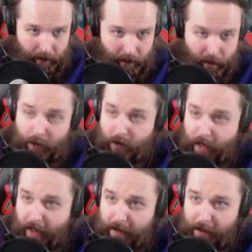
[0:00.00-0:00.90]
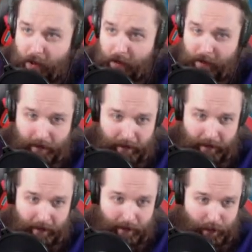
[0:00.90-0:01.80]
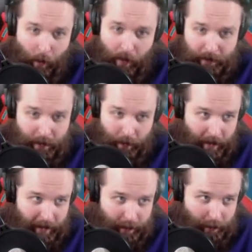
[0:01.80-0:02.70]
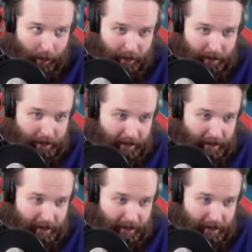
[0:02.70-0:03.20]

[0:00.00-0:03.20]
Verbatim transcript: Looks like Dwarves don't like Trolls.